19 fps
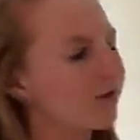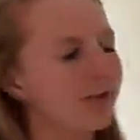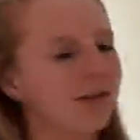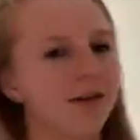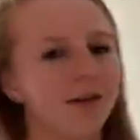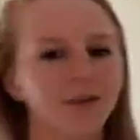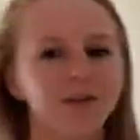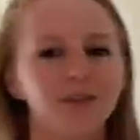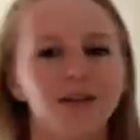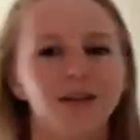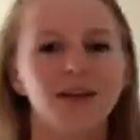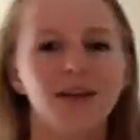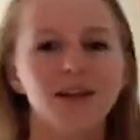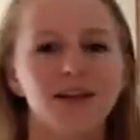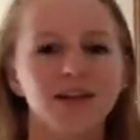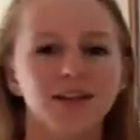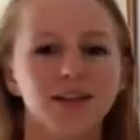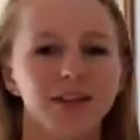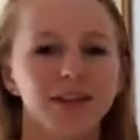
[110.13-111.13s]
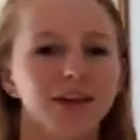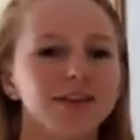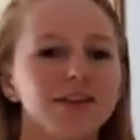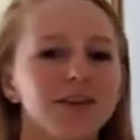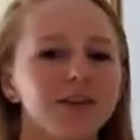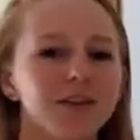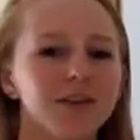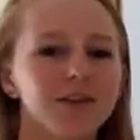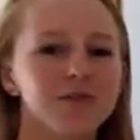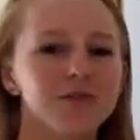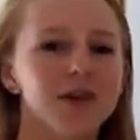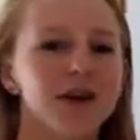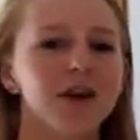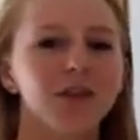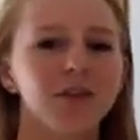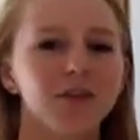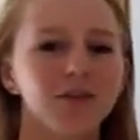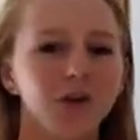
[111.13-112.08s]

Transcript: So that's how you find the